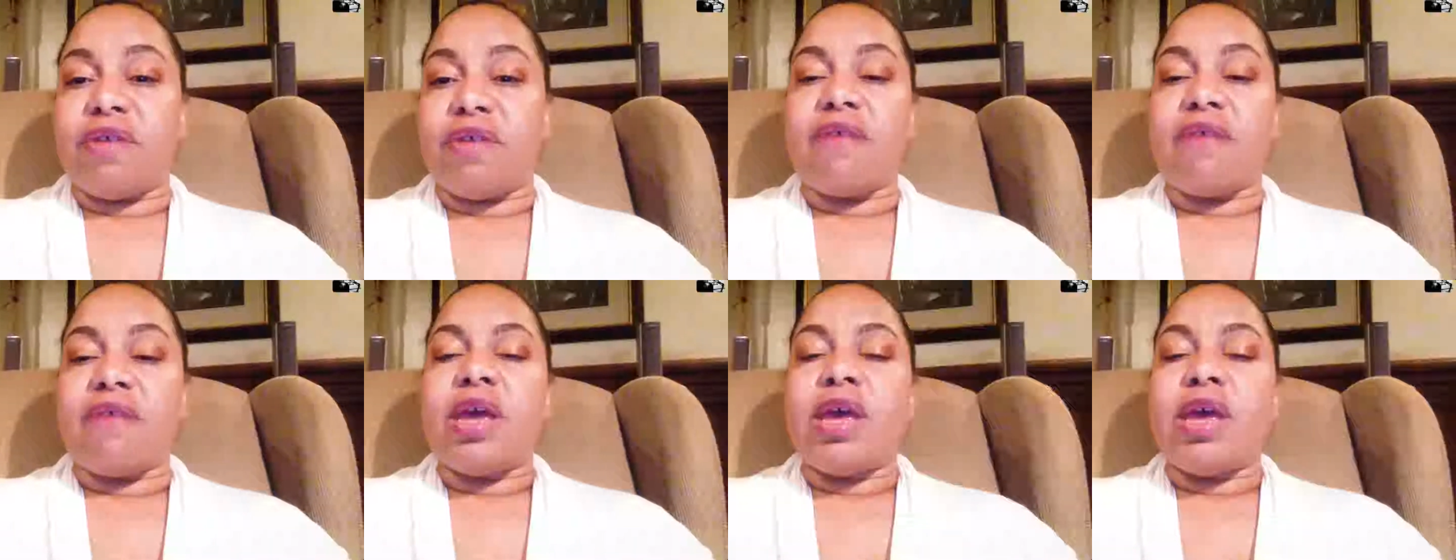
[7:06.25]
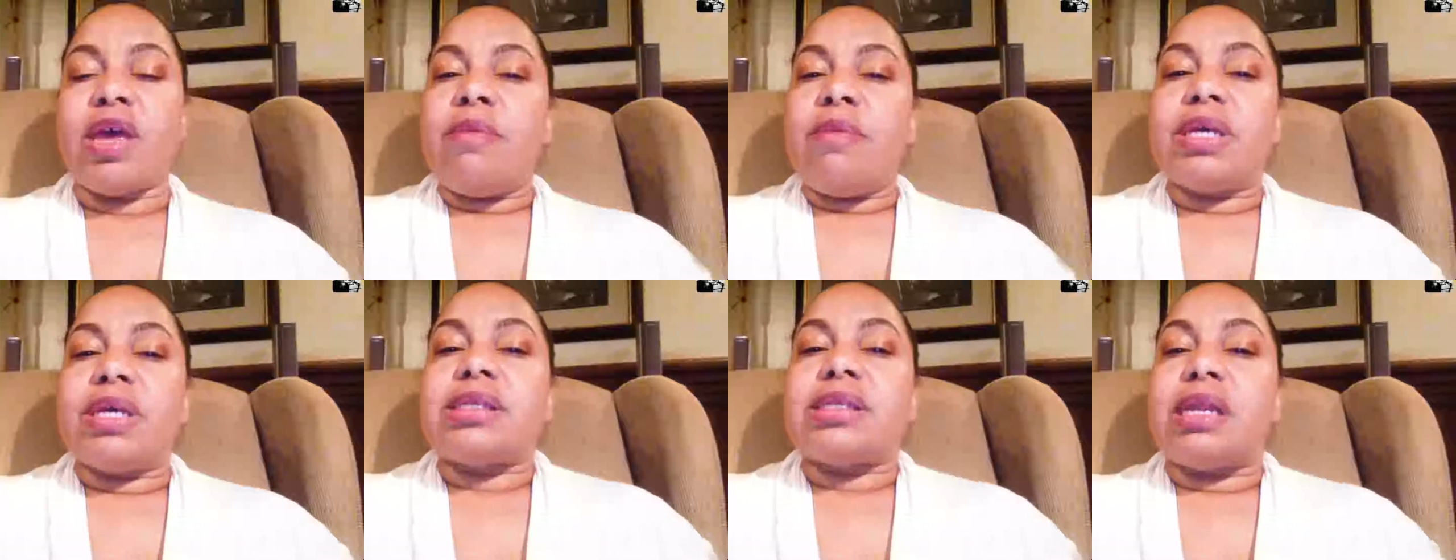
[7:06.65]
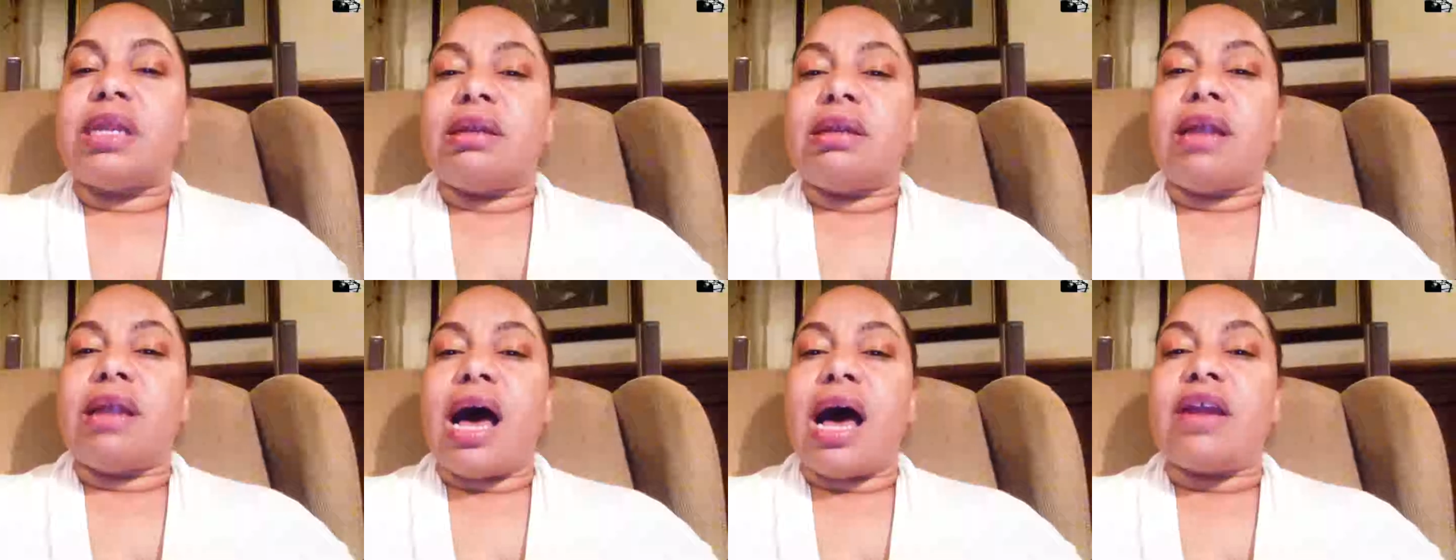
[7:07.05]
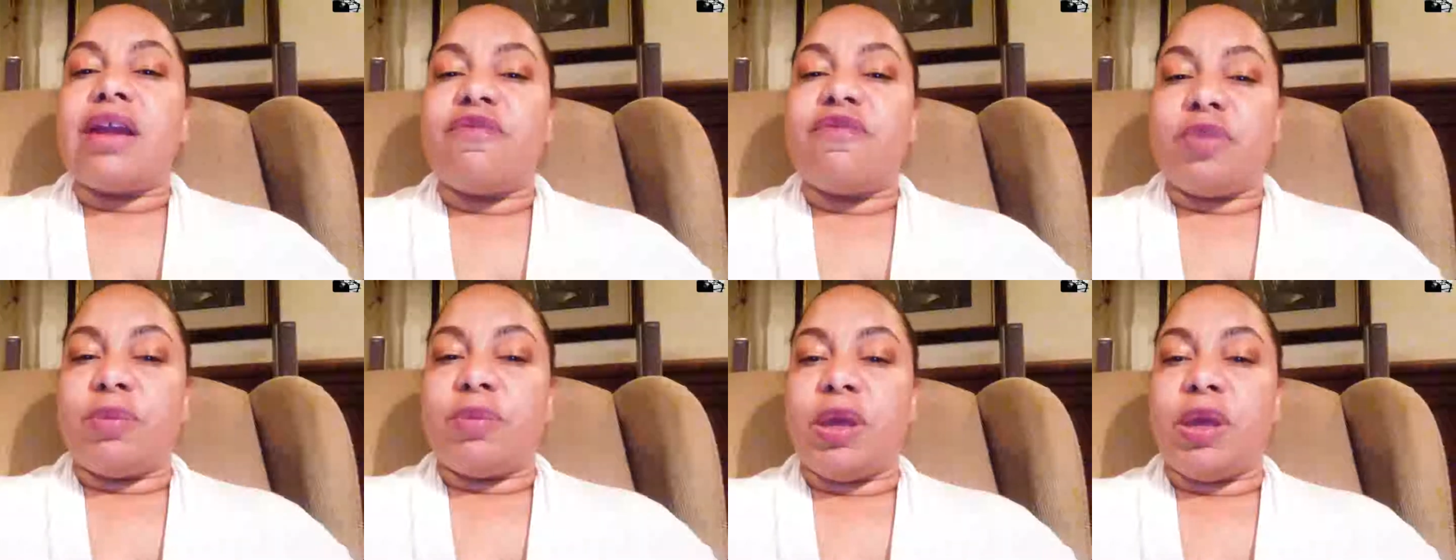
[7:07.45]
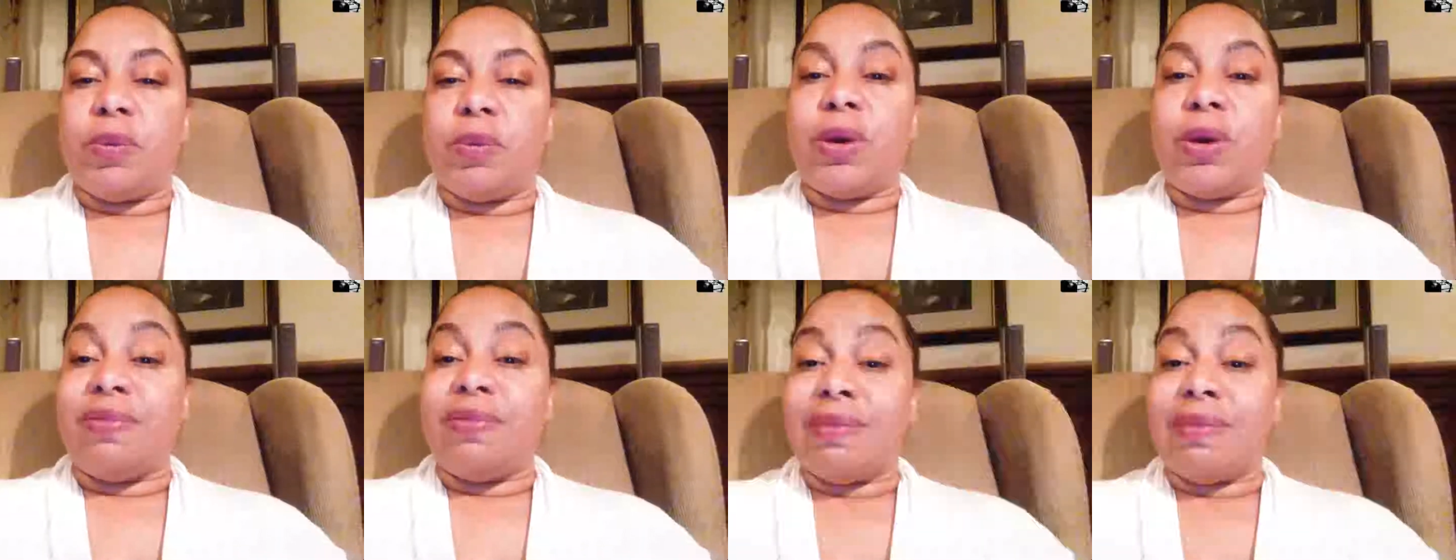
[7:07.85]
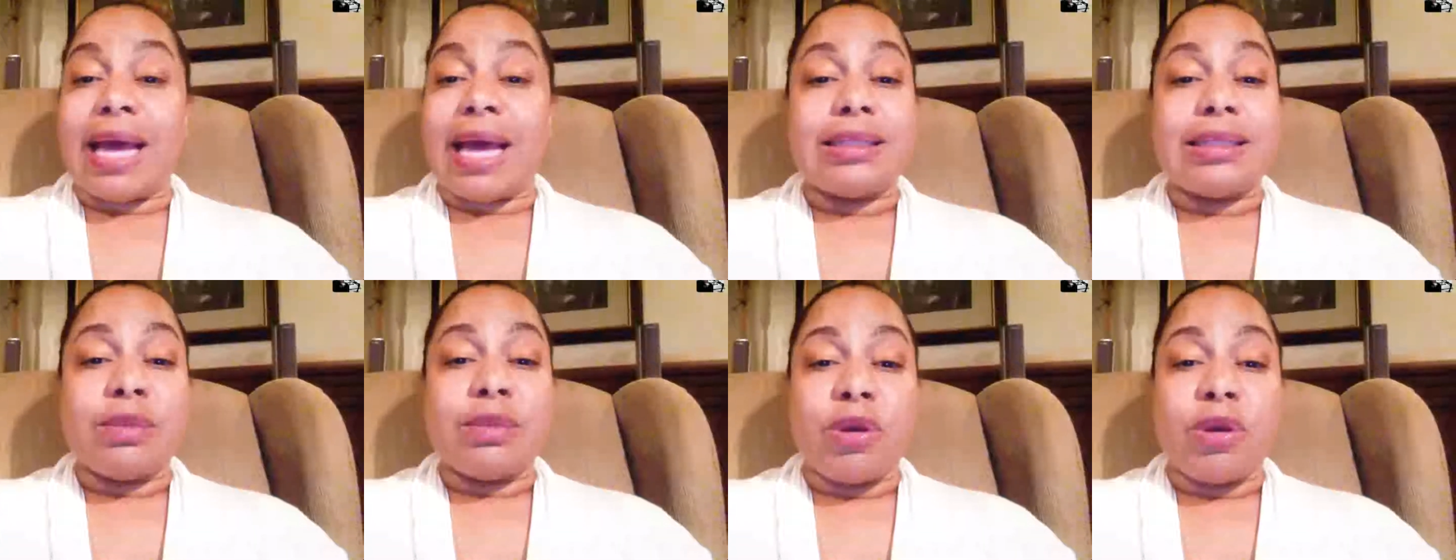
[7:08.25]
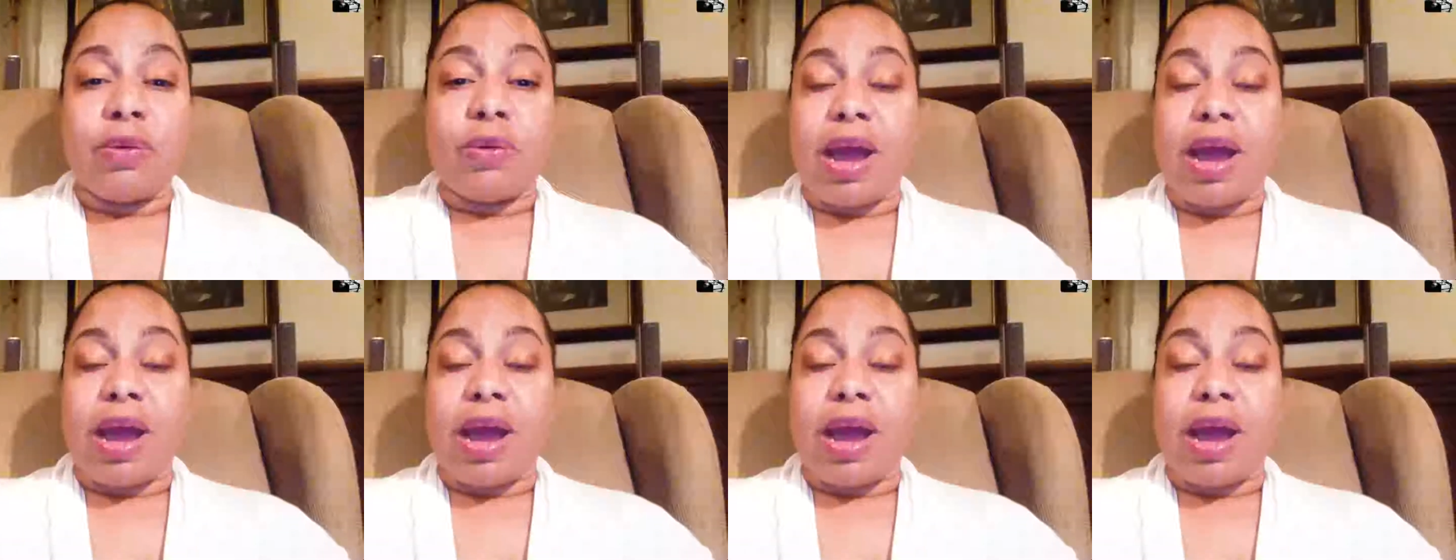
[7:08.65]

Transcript: Yeah. Because a lot of the people in that demographic,